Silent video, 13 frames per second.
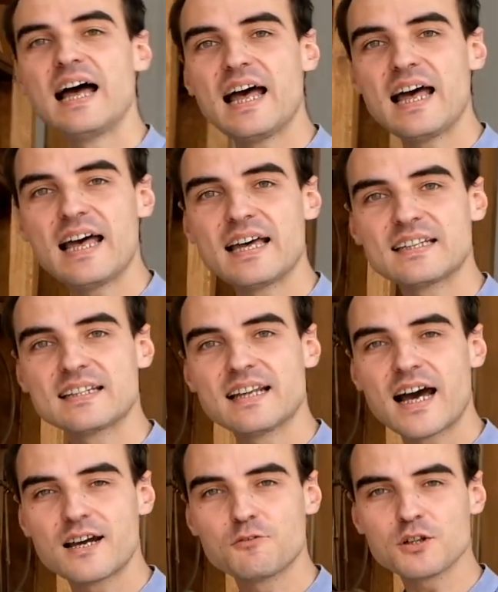and
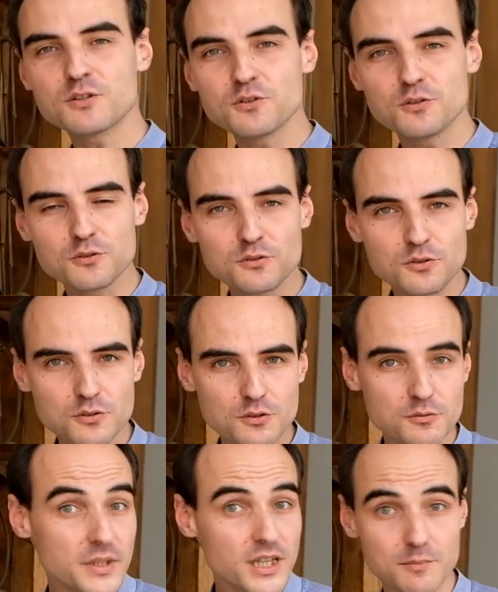I want you
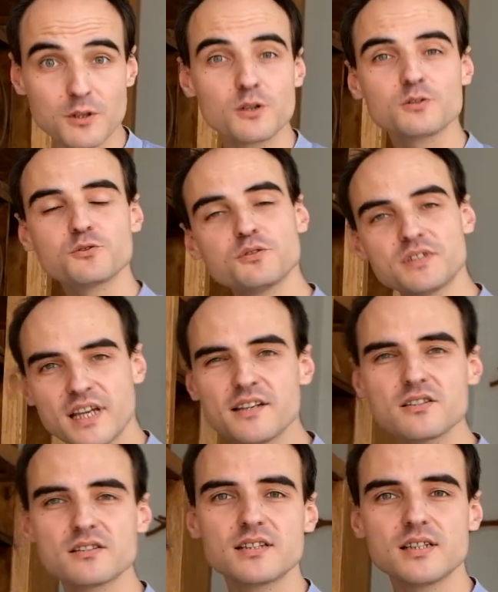to be able to
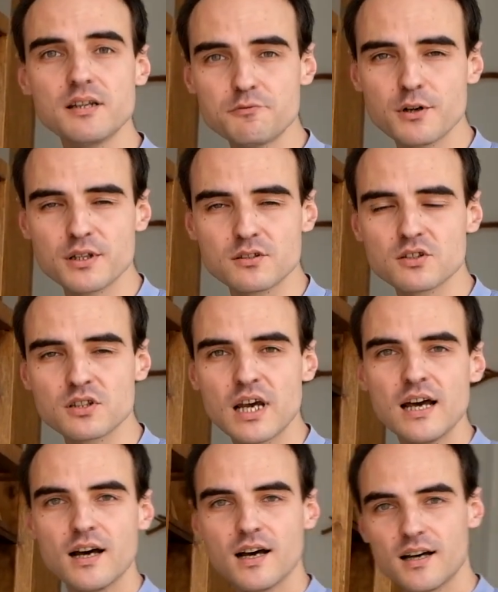taste the difference,
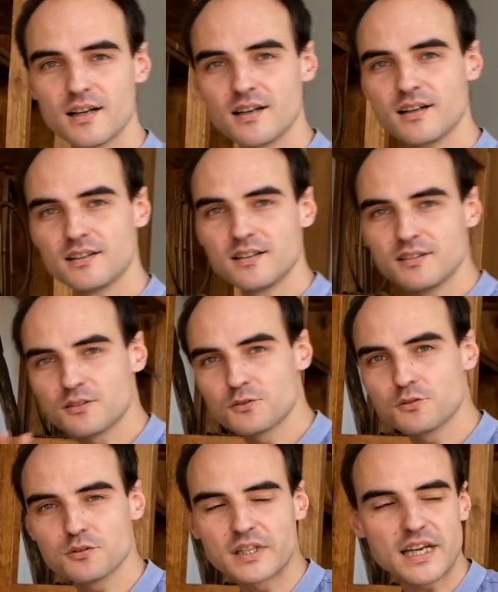
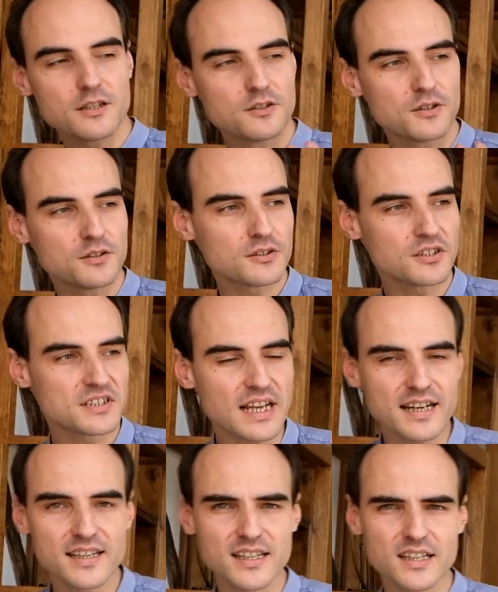to get an
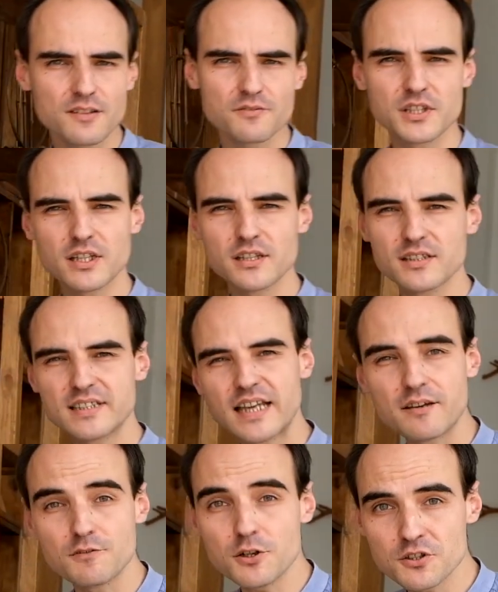understanding of the
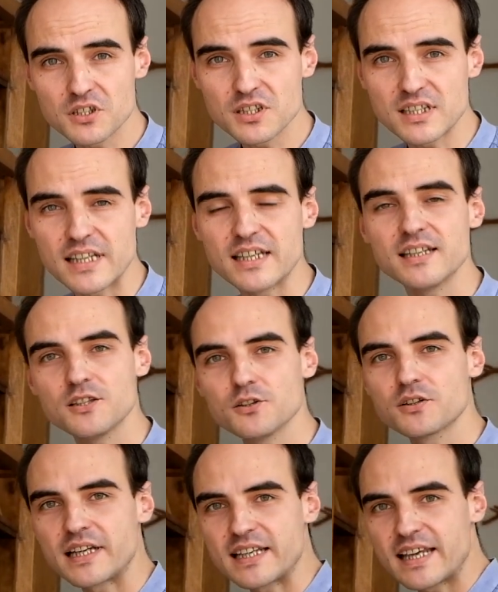diversity
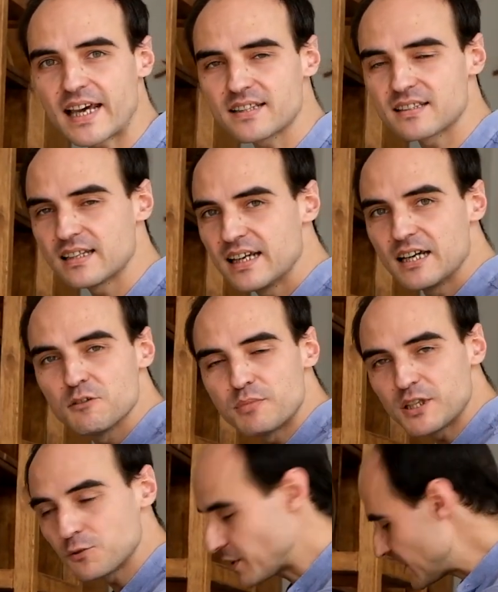you can get
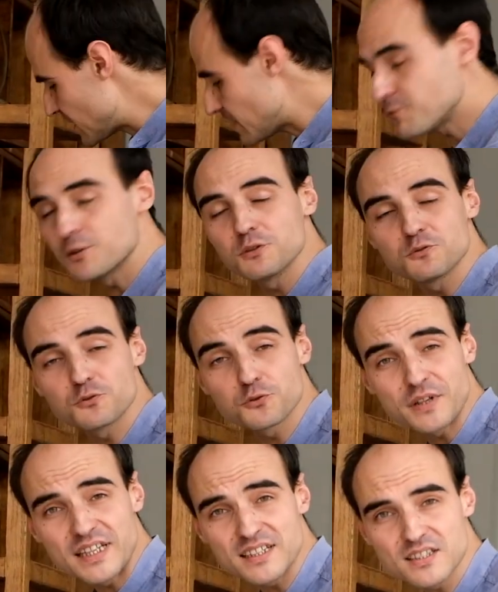between different
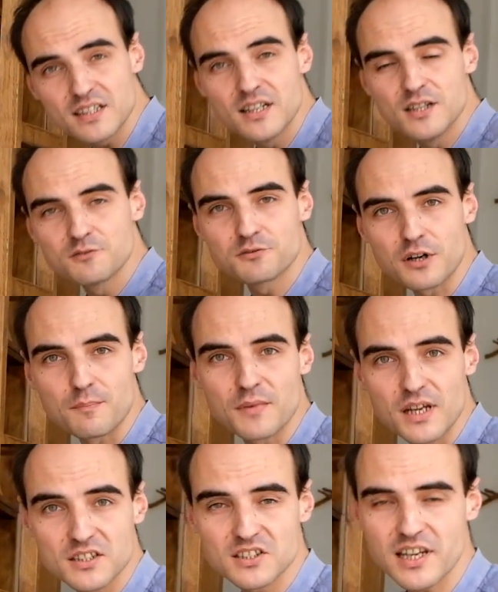trees from
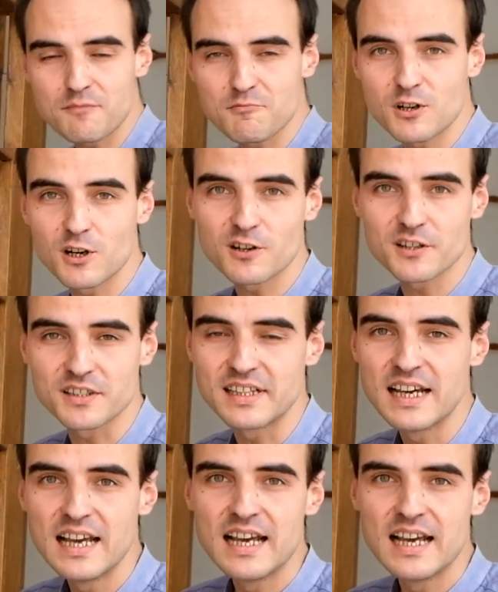a same garden.